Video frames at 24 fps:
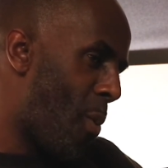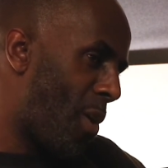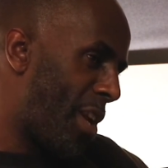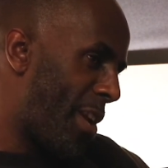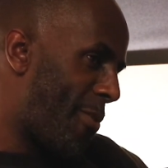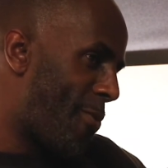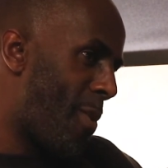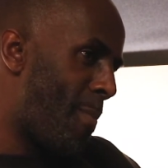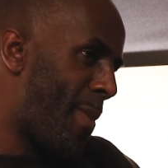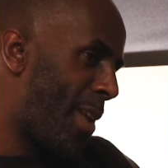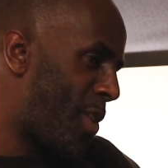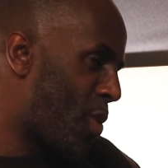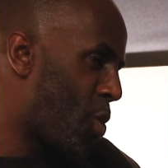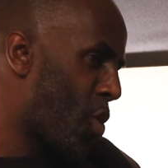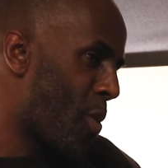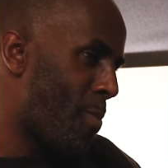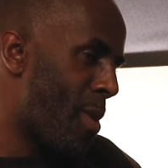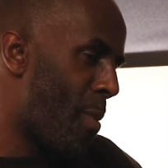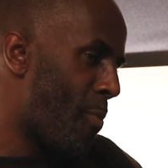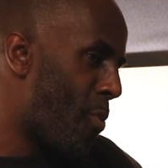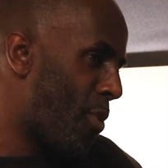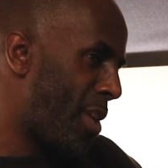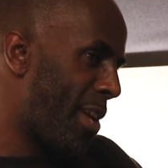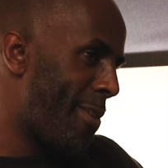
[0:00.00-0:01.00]
from me, took
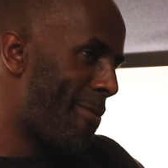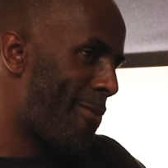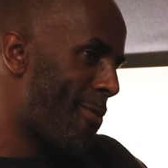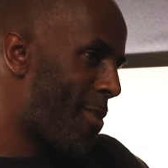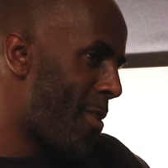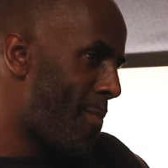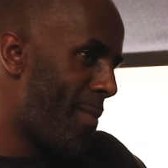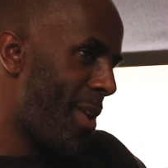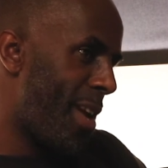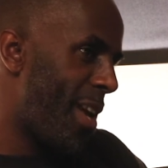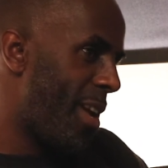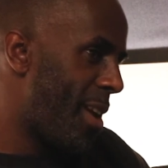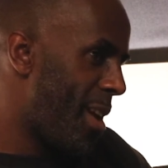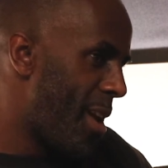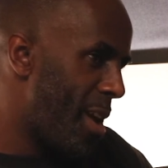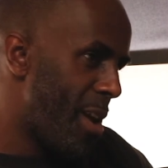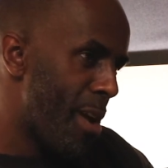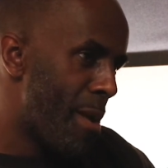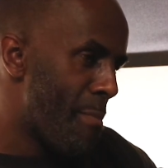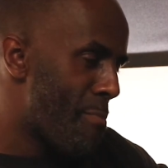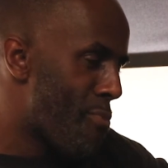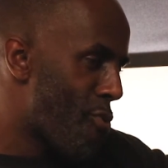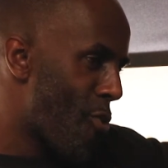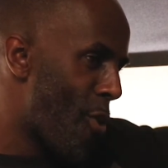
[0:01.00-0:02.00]
my money from me,
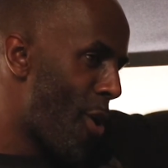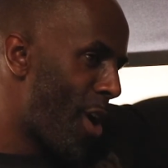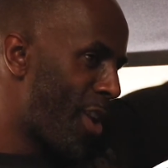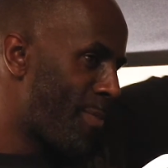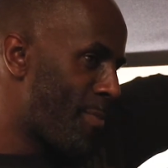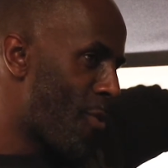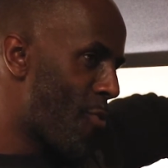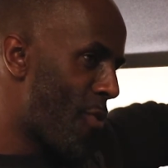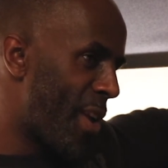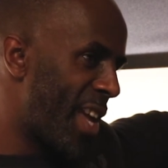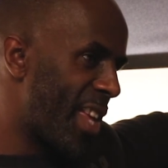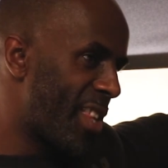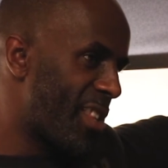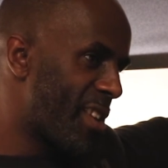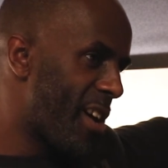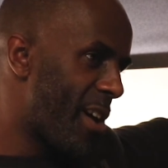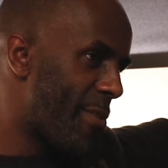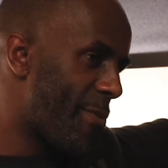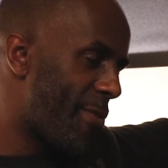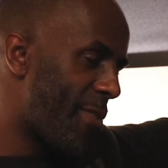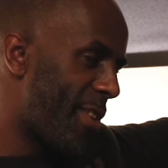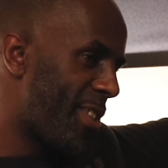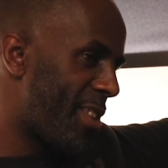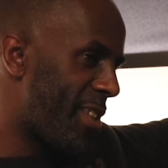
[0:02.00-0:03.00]
prized my rings
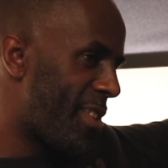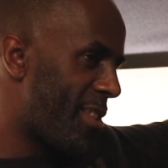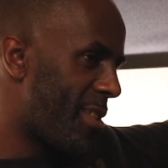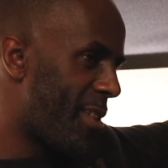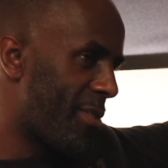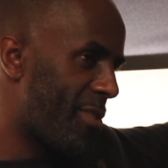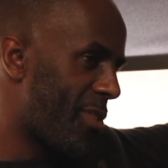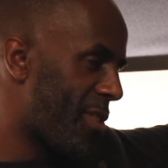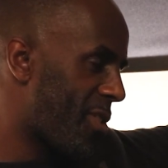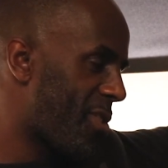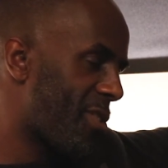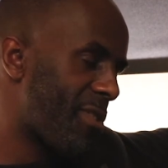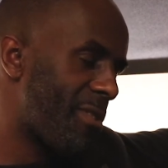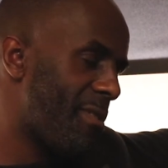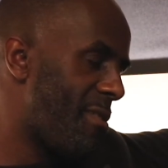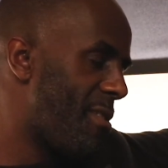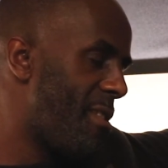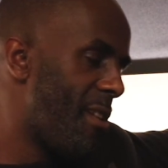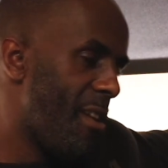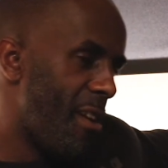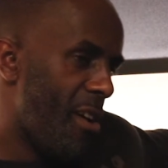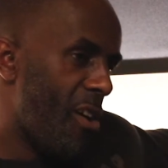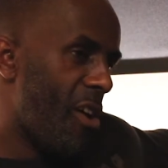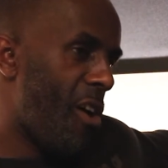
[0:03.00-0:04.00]
off, and then I just
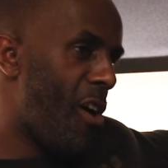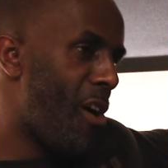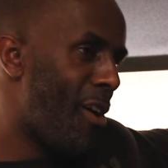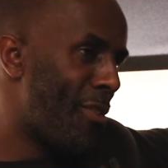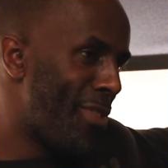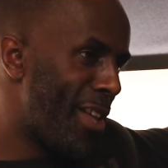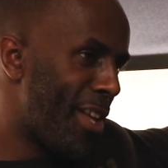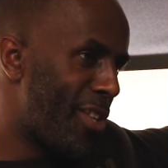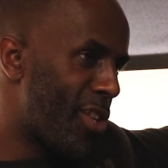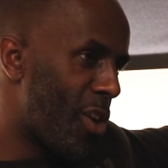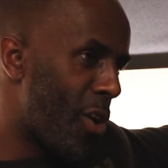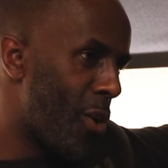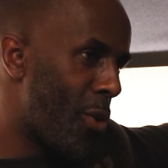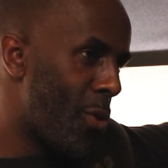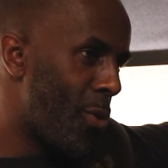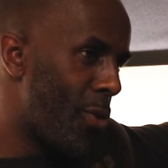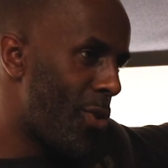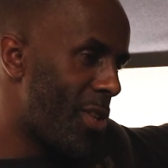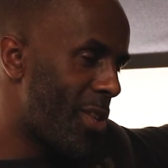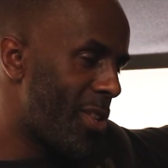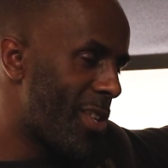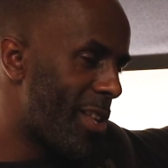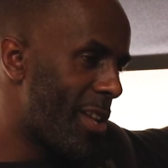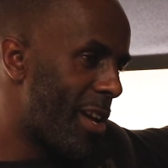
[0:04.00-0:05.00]
on their
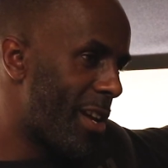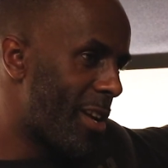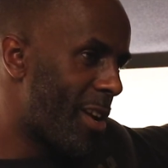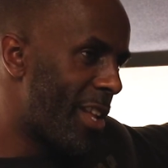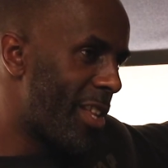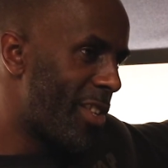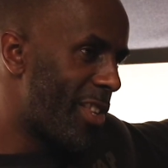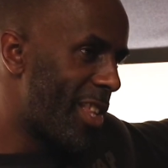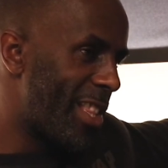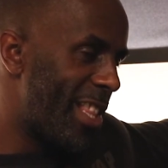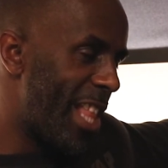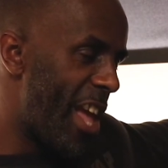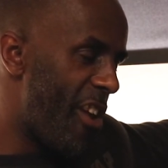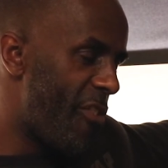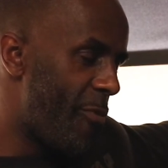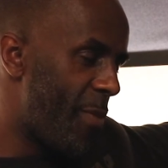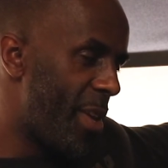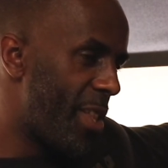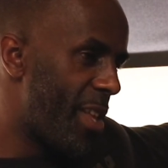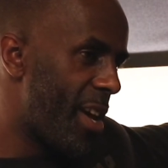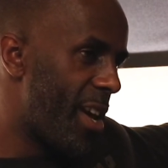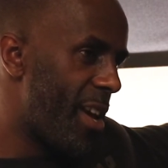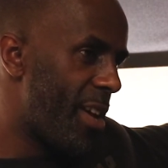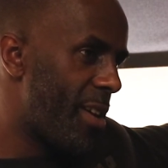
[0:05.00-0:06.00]
toes and like, kind of just left
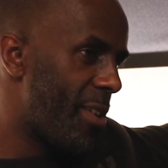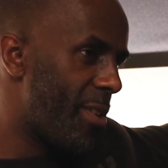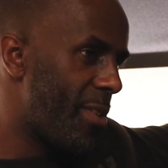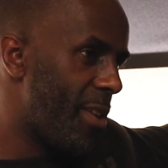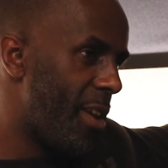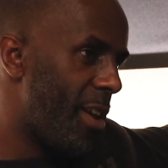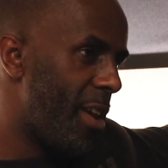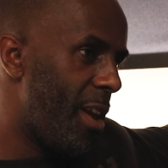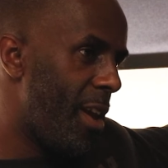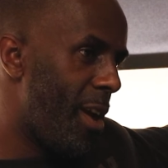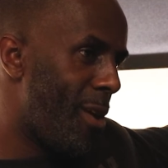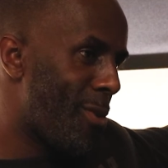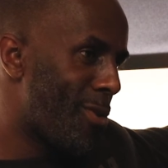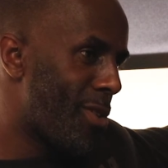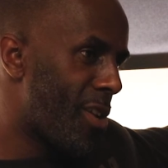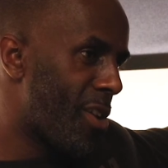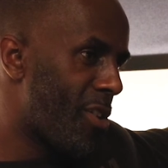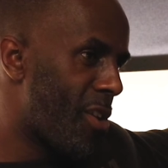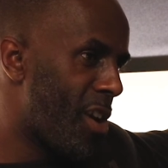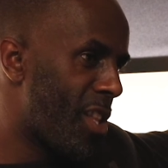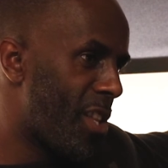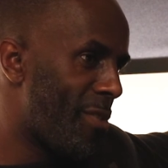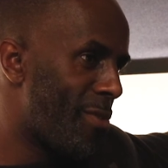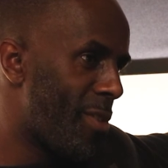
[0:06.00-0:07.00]
me there. I was like
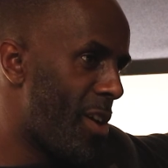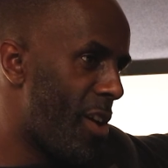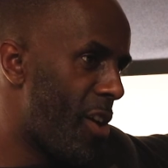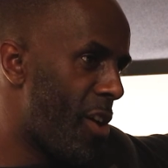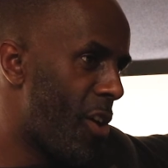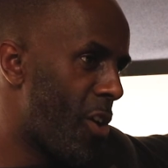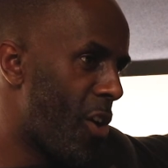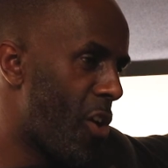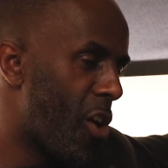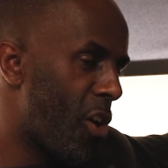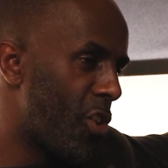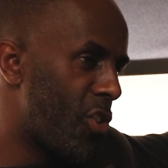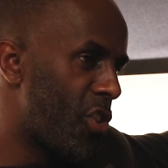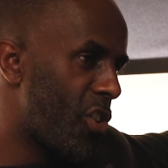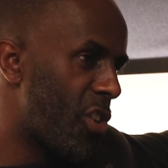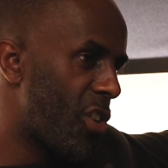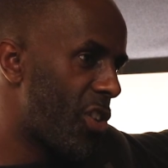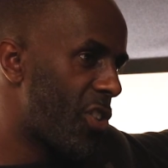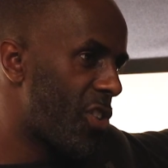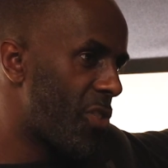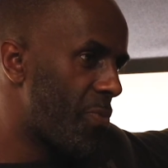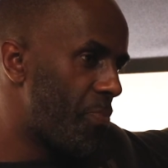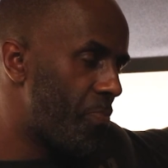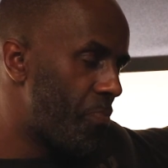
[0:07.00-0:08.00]
kind of like
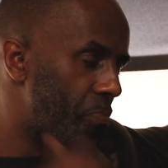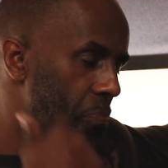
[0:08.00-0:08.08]
unconscious.